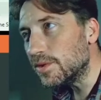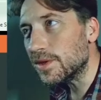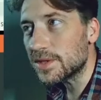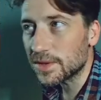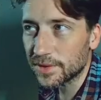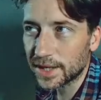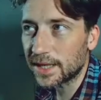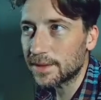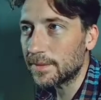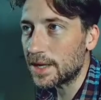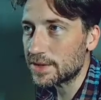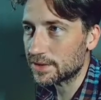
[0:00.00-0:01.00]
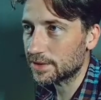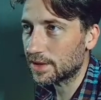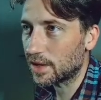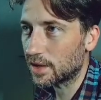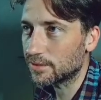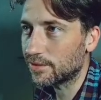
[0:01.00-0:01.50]
of the animation
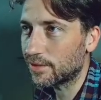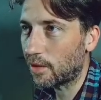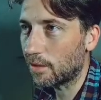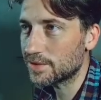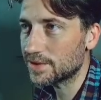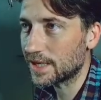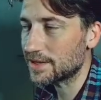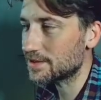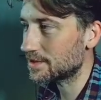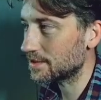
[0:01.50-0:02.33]
kind of offsets the